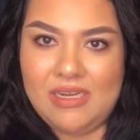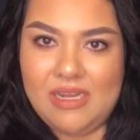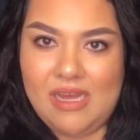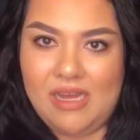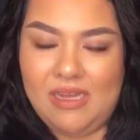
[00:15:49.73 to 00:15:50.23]

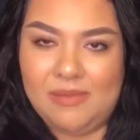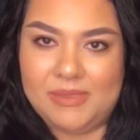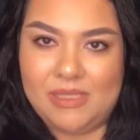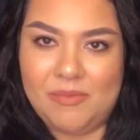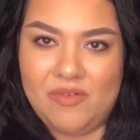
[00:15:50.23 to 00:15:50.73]

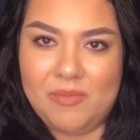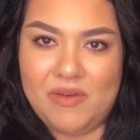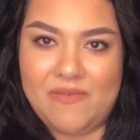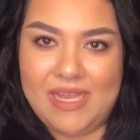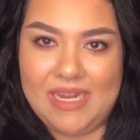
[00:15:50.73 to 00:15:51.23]
Some of them are
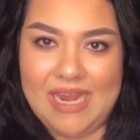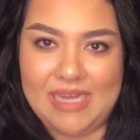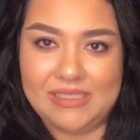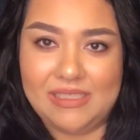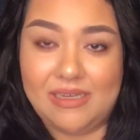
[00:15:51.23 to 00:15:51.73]
faded. I
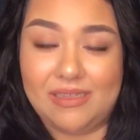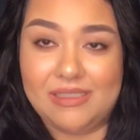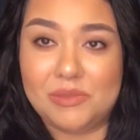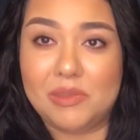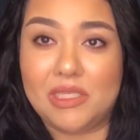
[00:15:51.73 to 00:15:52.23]
actually got
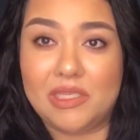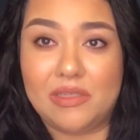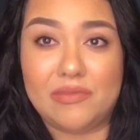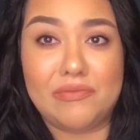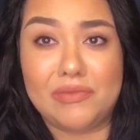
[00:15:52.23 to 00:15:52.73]
this one
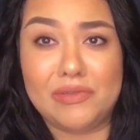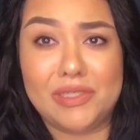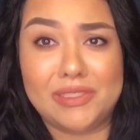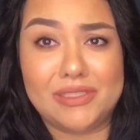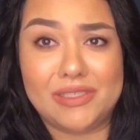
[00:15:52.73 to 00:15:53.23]
a few
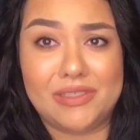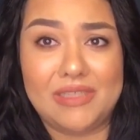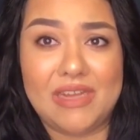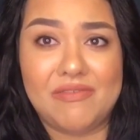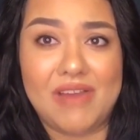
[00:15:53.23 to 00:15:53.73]
years ago,
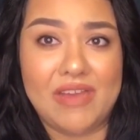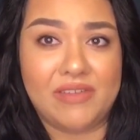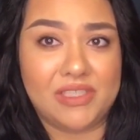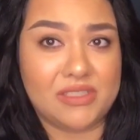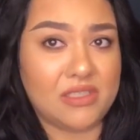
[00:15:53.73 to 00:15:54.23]
like 5
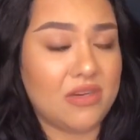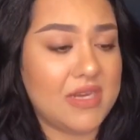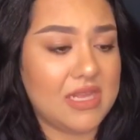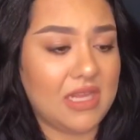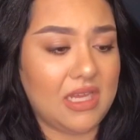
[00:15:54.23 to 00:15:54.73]
years ago, I
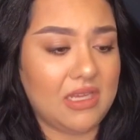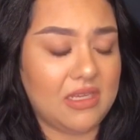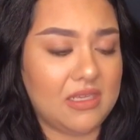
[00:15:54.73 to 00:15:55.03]
think.